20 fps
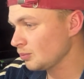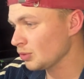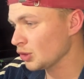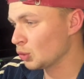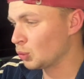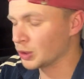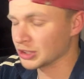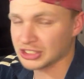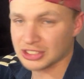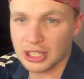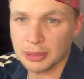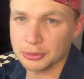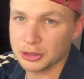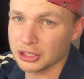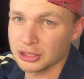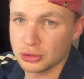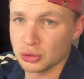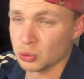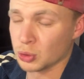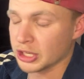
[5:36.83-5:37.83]
was
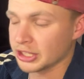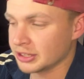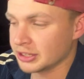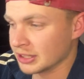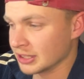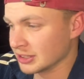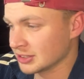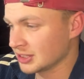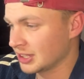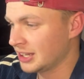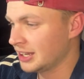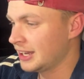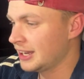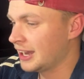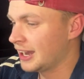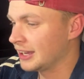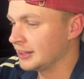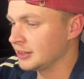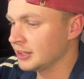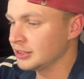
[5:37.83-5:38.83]
something to witness.
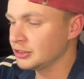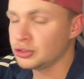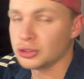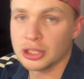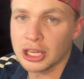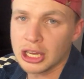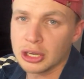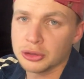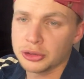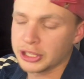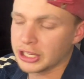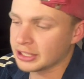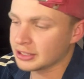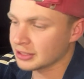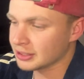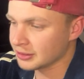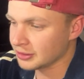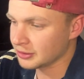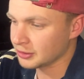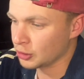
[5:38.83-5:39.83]
And then to know
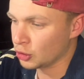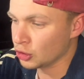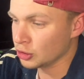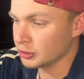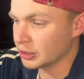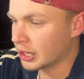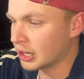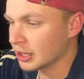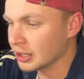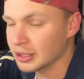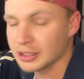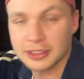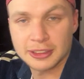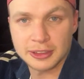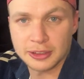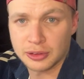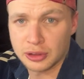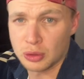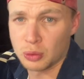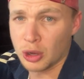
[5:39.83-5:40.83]
that the
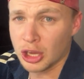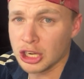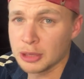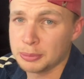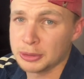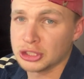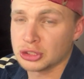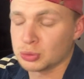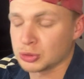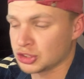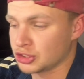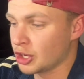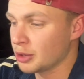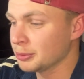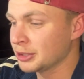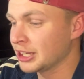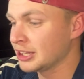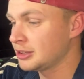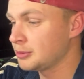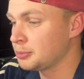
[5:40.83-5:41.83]
Wallabies was
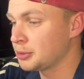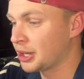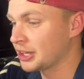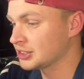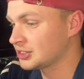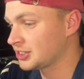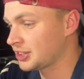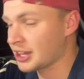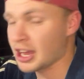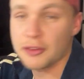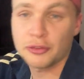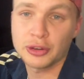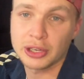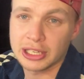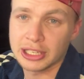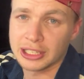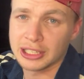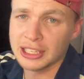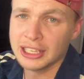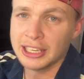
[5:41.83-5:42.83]
dominated by South
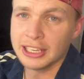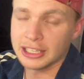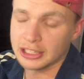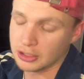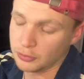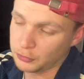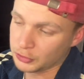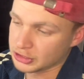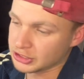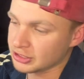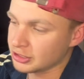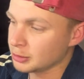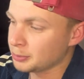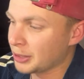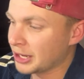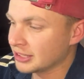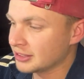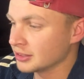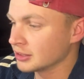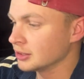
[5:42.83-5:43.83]
Africa in the physical
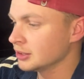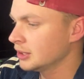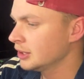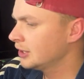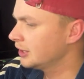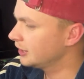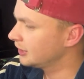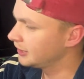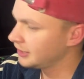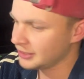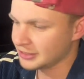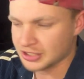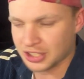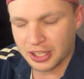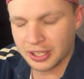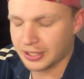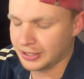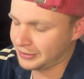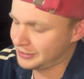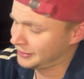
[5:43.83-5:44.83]
battle,
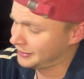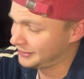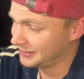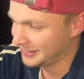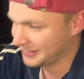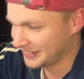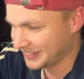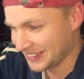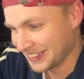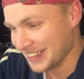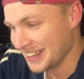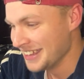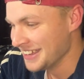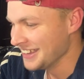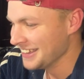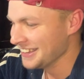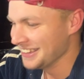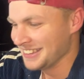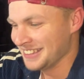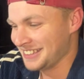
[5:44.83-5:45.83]

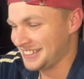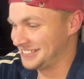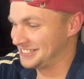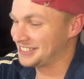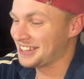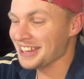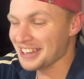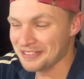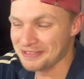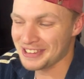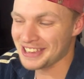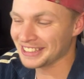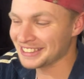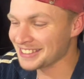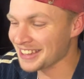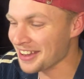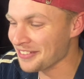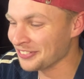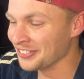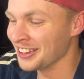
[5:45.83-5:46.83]
it's gonna be a
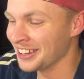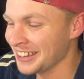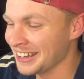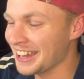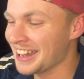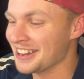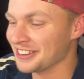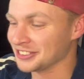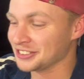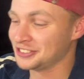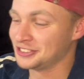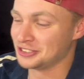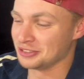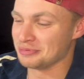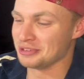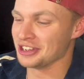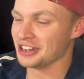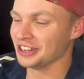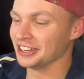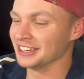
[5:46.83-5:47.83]
tough night out, to
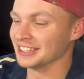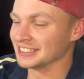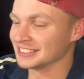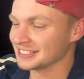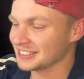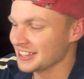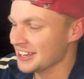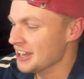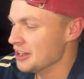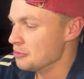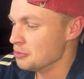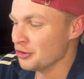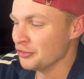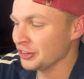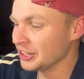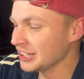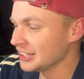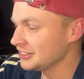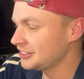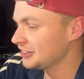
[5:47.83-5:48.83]
be honest.
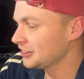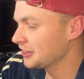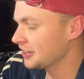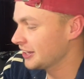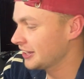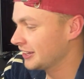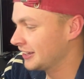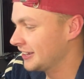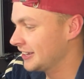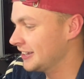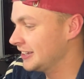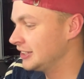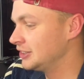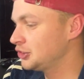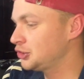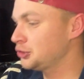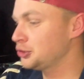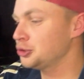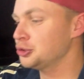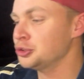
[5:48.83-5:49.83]
Moving into
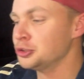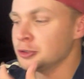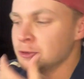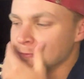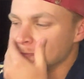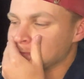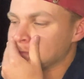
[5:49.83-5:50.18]
the